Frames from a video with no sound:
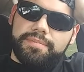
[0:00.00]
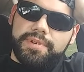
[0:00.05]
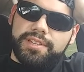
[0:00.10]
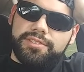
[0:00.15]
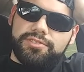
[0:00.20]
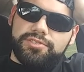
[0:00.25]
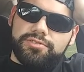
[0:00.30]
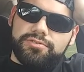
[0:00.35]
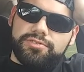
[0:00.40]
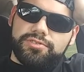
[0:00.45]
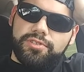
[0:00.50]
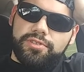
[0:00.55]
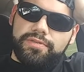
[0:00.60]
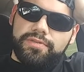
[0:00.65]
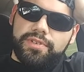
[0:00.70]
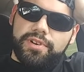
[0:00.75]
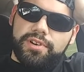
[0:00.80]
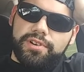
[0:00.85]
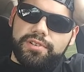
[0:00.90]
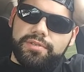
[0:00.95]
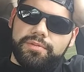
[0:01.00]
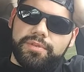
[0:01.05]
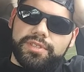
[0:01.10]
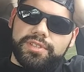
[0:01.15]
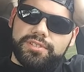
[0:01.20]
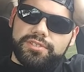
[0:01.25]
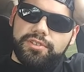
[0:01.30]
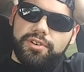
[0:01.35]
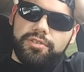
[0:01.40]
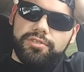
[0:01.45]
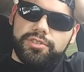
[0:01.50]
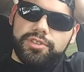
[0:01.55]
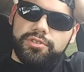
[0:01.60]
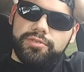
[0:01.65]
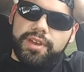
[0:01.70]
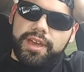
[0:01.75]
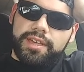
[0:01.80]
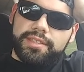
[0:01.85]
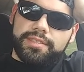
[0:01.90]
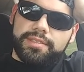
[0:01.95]
been to so far with this whole new
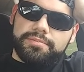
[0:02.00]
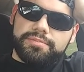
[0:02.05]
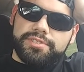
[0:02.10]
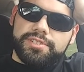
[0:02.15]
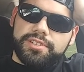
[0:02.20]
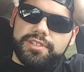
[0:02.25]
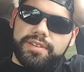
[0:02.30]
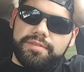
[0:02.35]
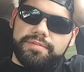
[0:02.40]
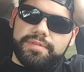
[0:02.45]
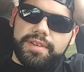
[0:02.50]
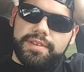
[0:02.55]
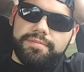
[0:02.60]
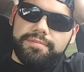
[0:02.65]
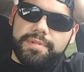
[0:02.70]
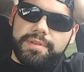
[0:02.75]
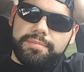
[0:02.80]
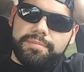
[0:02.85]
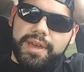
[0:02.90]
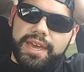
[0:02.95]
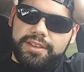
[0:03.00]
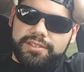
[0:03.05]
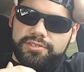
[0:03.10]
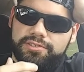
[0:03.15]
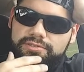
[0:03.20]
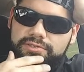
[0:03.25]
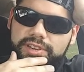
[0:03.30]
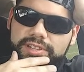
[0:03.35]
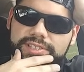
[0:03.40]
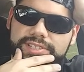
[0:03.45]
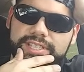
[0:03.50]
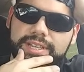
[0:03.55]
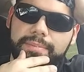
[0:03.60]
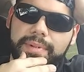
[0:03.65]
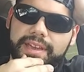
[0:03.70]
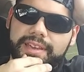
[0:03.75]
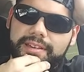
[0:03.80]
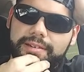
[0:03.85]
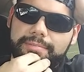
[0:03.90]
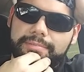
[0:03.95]
anthem shit, they've they've been back to. So I think they
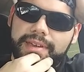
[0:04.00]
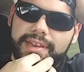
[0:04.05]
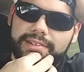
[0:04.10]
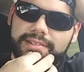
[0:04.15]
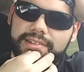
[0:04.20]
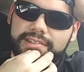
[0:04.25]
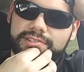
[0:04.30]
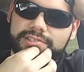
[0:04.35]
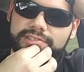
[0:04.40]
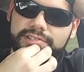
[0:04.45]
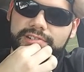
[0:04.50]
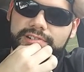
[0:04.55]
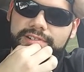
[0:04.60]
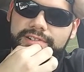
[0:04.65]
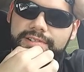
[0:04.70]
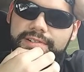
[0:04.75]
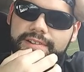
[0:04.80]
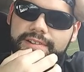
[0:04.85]
might come back next year.